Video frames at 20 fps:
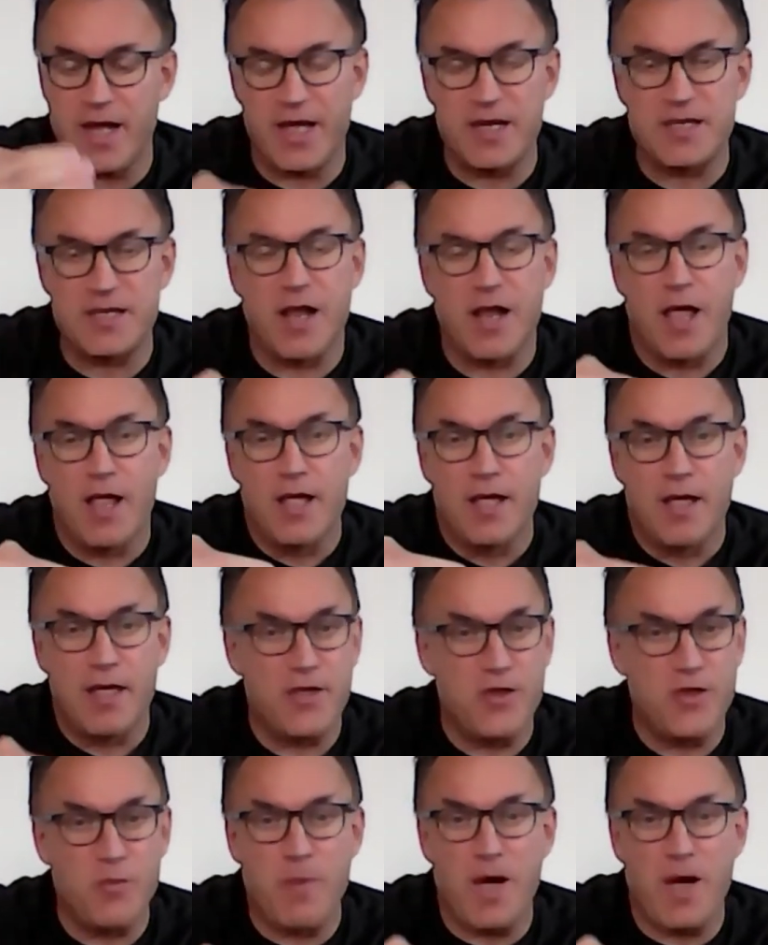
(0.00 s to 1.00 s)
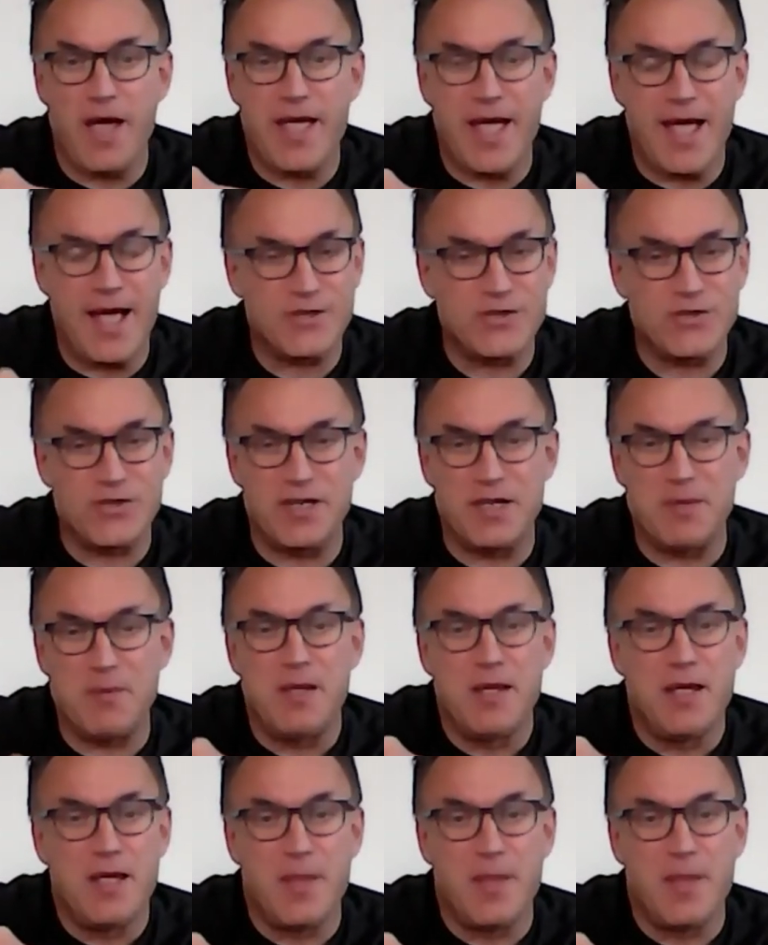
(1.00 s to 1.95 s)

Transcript: And you might actually